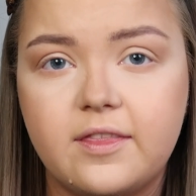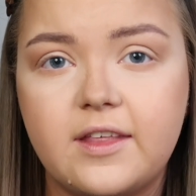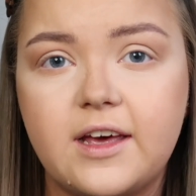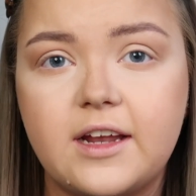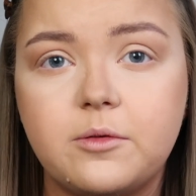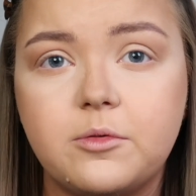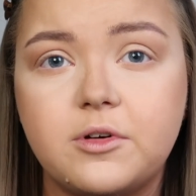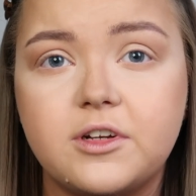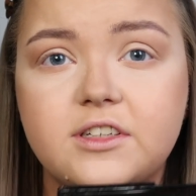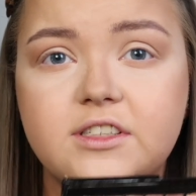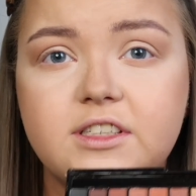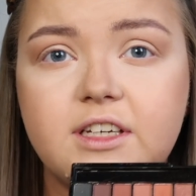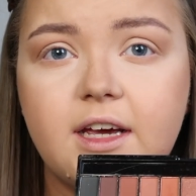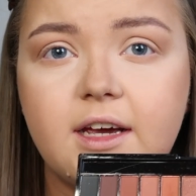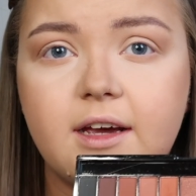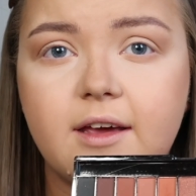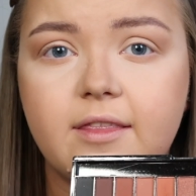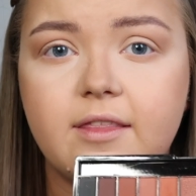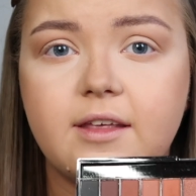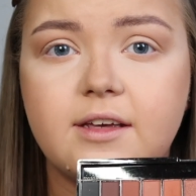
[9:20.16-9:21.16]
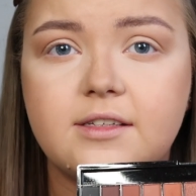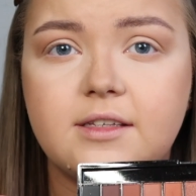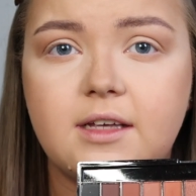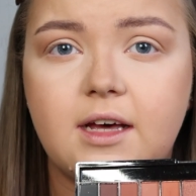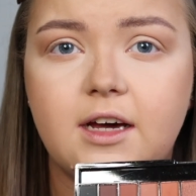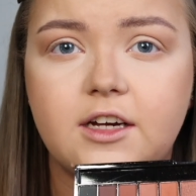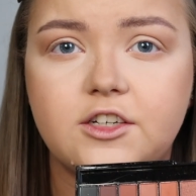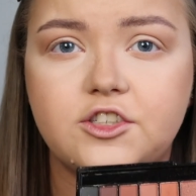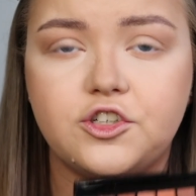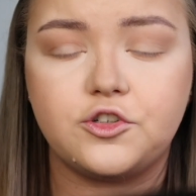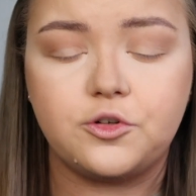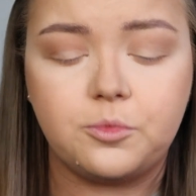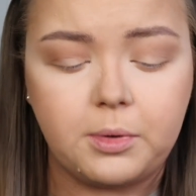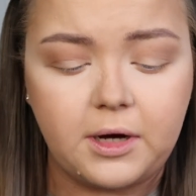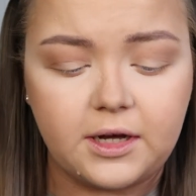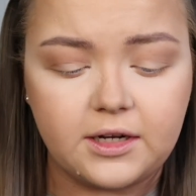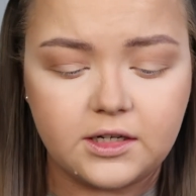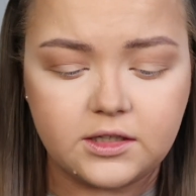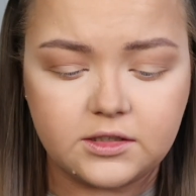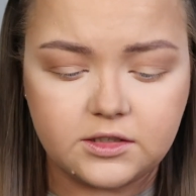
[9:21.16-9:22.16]
Then I'm going to take this eyeshadow
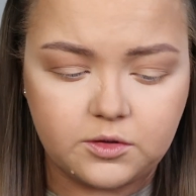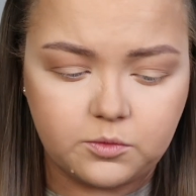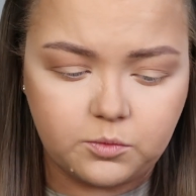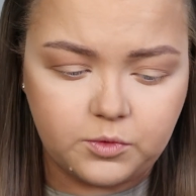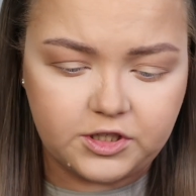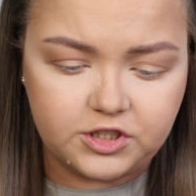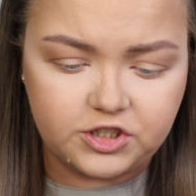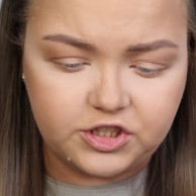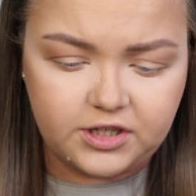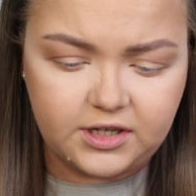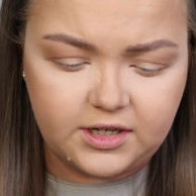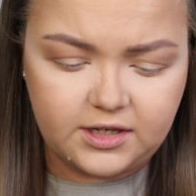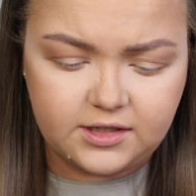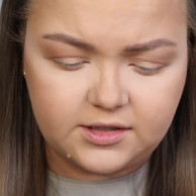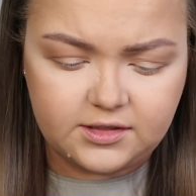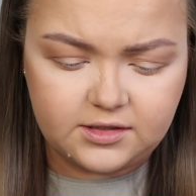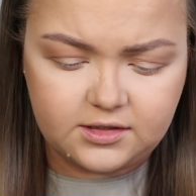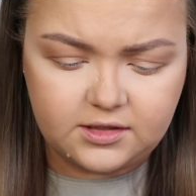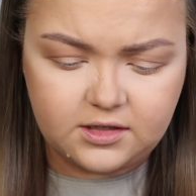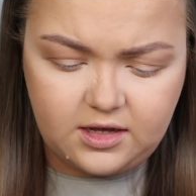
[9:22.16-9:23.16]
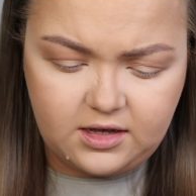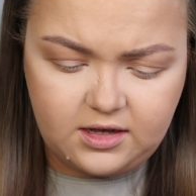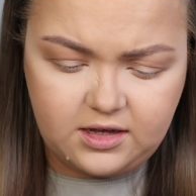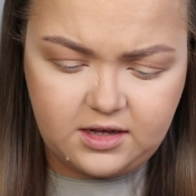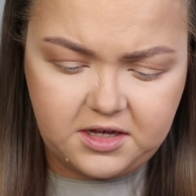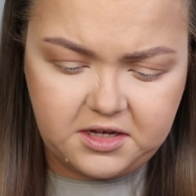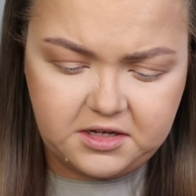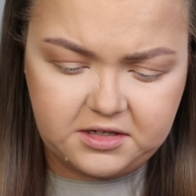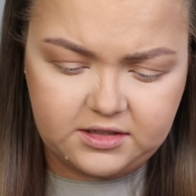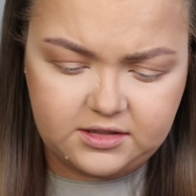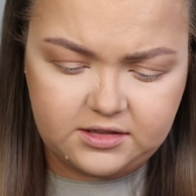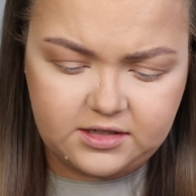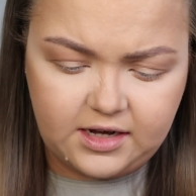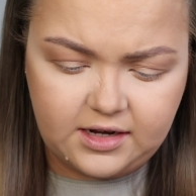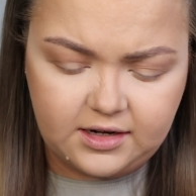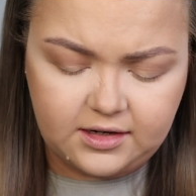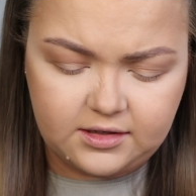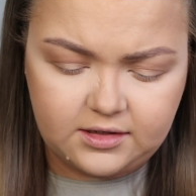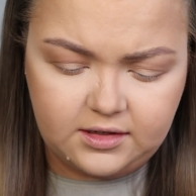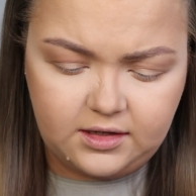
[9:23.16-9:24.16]
palette, which is a
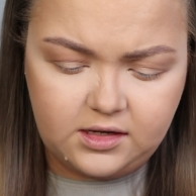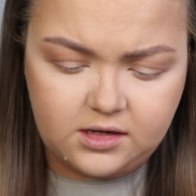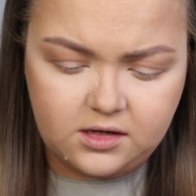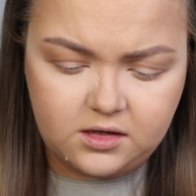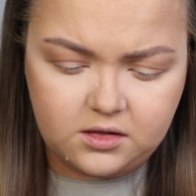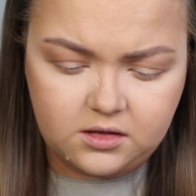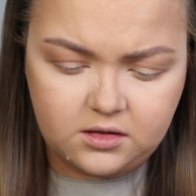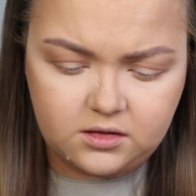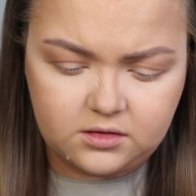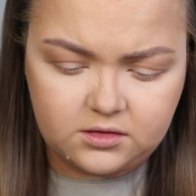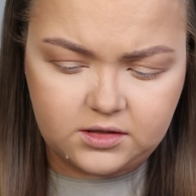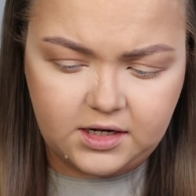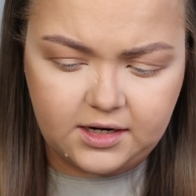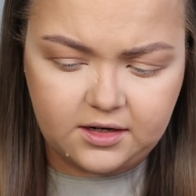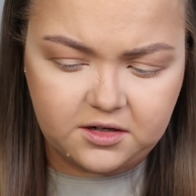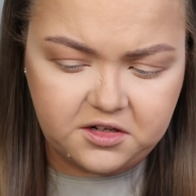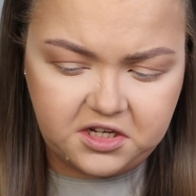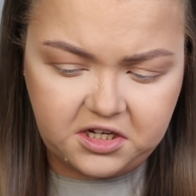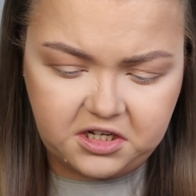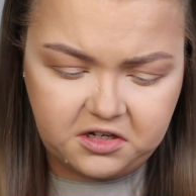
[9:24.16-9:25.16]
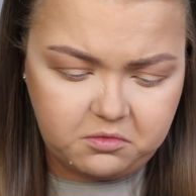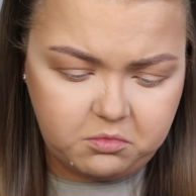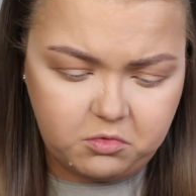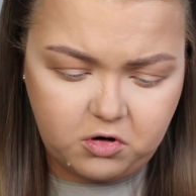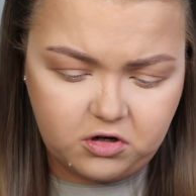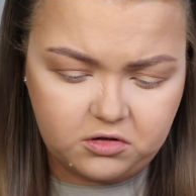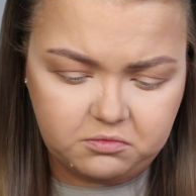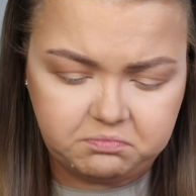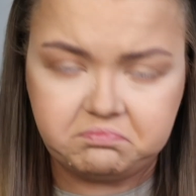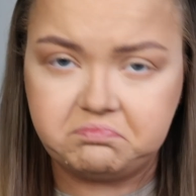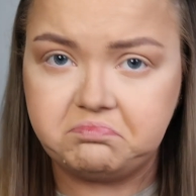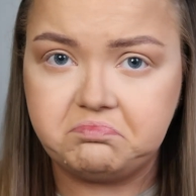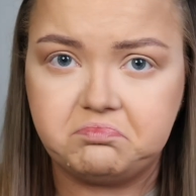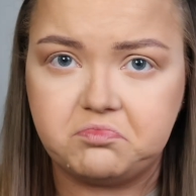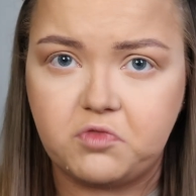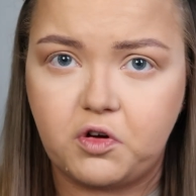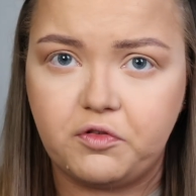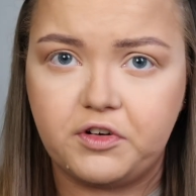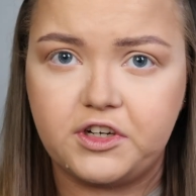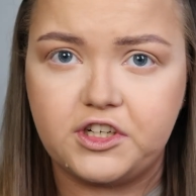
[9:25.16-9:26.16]
Technic one.
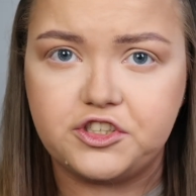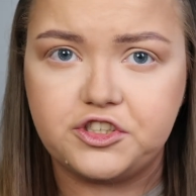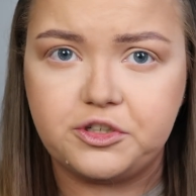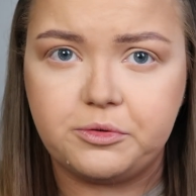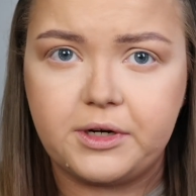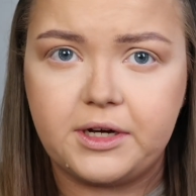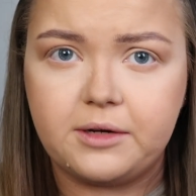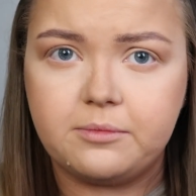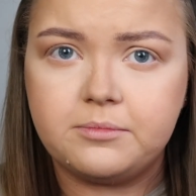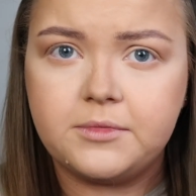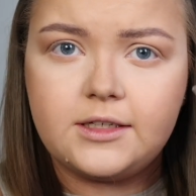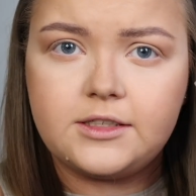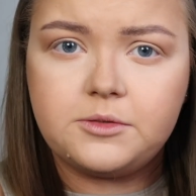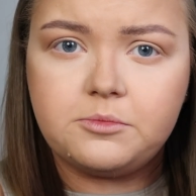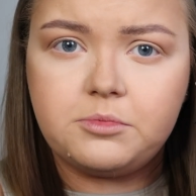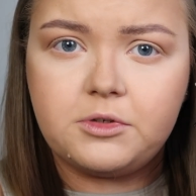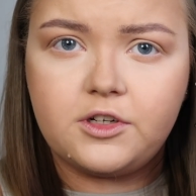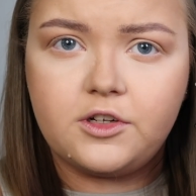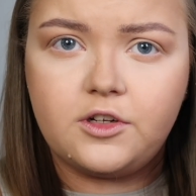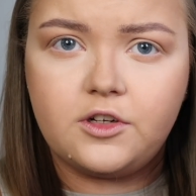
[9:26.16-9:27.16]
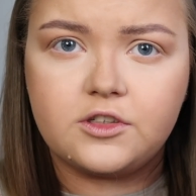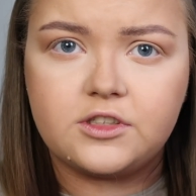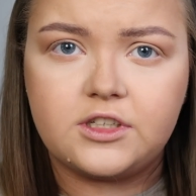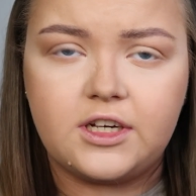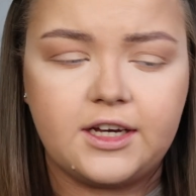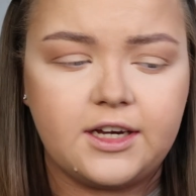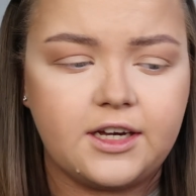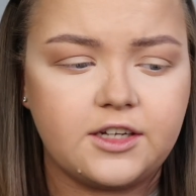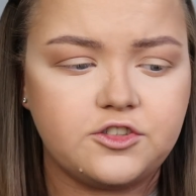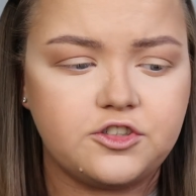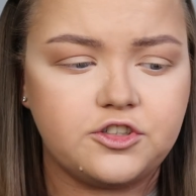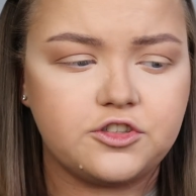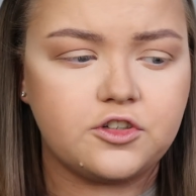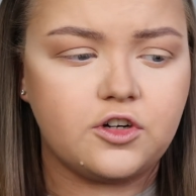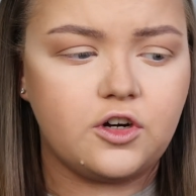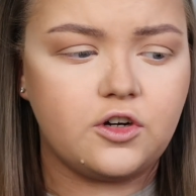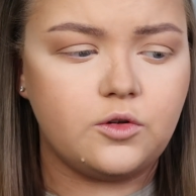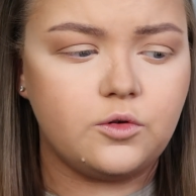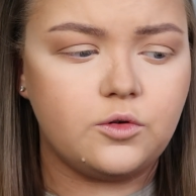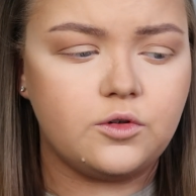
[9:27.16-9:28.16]
Not really sure. This is what it looks like. It's just
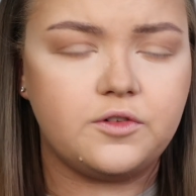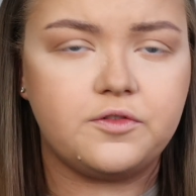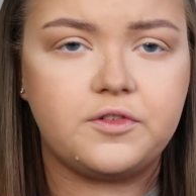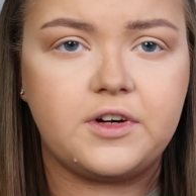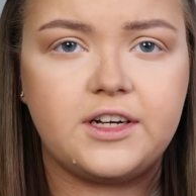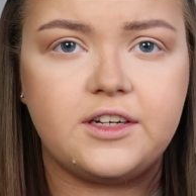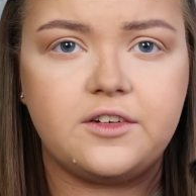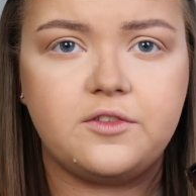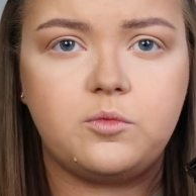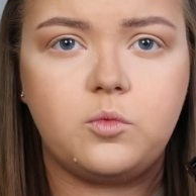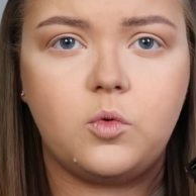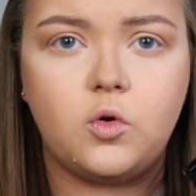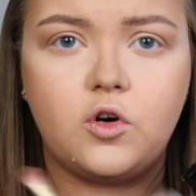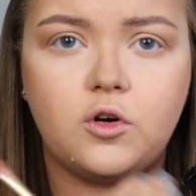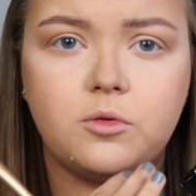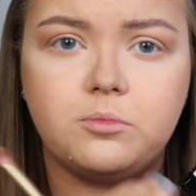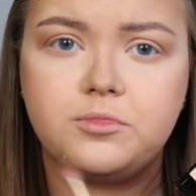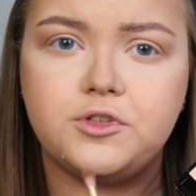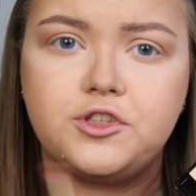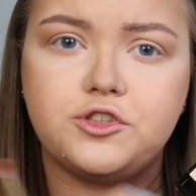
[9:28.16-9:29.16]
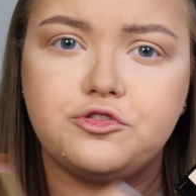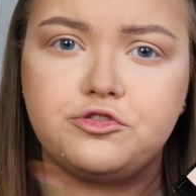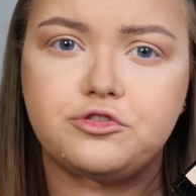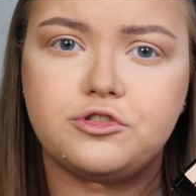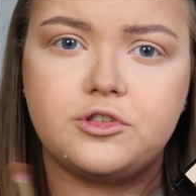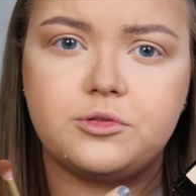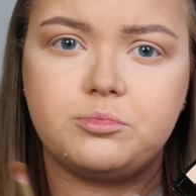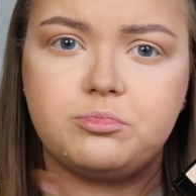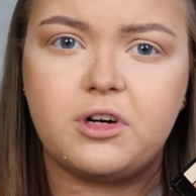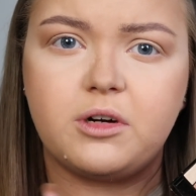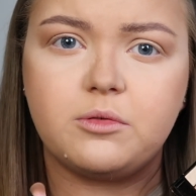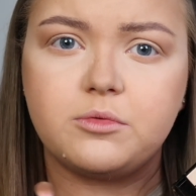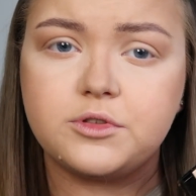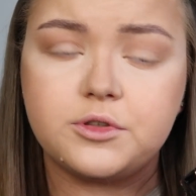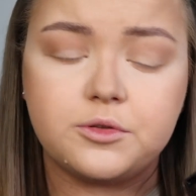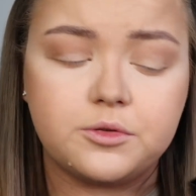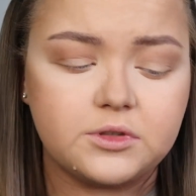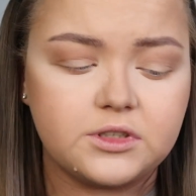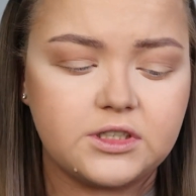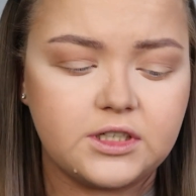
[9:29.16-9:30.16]
got a load of kind of warm neutral brown
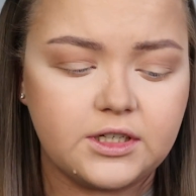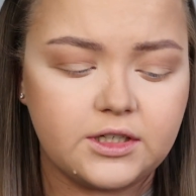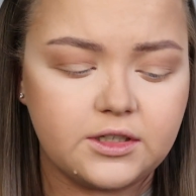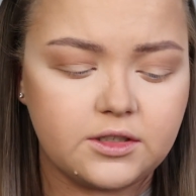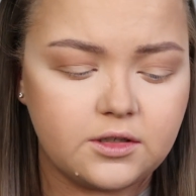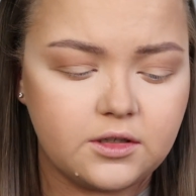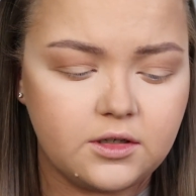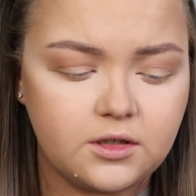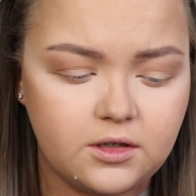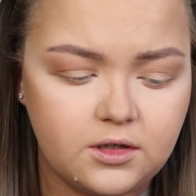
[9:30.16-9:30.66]
tones in.